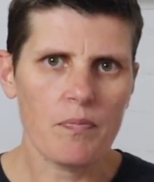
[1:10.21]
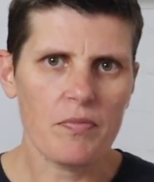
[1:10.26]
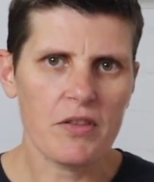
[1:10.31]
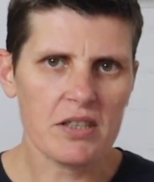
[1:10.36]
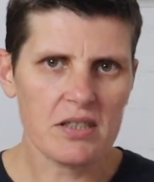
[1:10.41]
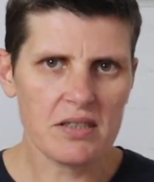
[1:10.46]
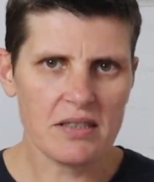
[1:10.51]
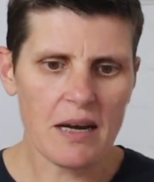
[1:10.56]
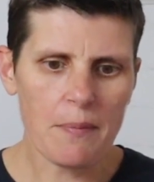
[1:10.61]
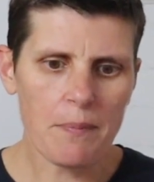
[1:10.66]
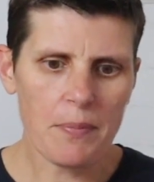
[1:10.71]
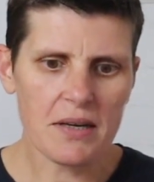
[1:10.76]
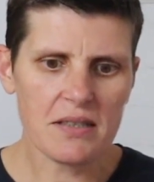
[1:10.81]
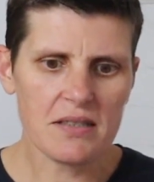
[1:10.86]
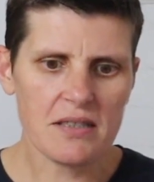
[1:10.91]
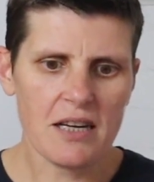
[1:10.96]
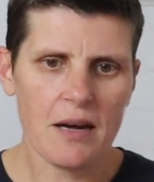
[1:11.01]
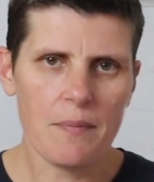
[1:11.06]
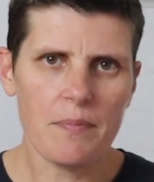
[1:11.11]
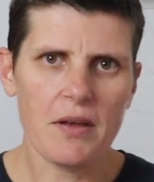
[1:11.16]
the
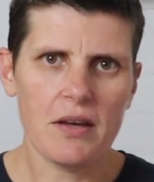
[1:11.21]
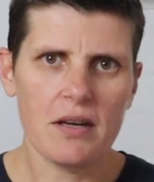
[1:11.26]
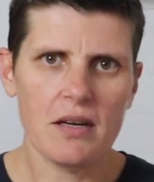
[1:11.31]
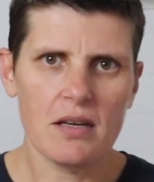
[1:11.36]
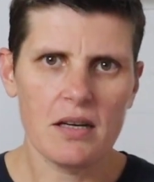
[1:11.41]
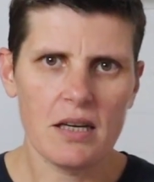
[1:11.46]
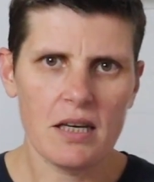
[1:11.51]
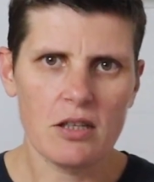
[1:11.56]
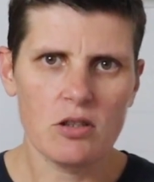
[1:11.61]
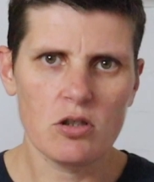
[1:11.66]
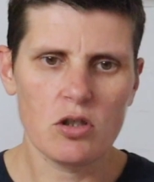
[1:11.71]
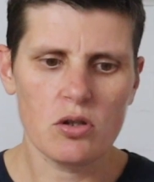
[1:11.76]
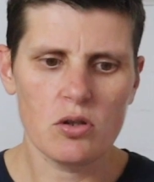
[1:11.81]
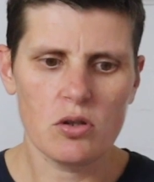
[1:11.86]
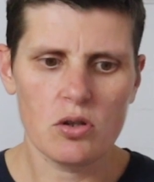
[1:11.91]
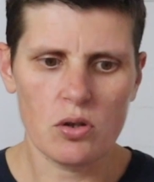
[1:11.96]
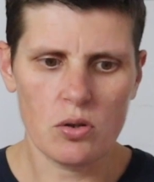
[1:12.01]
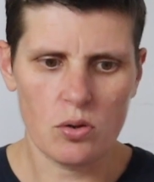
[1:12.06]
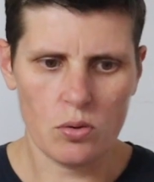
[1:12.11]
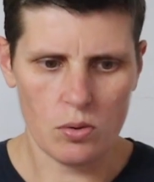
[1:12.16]
step-by-step that you need to
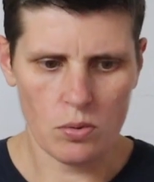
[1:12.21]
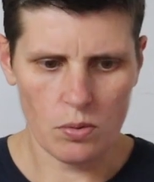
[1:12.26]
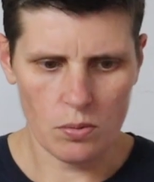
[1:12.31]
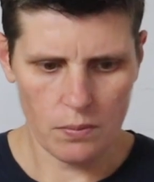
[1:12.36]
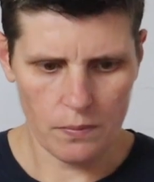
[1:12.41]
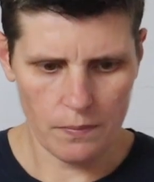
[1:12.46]
do.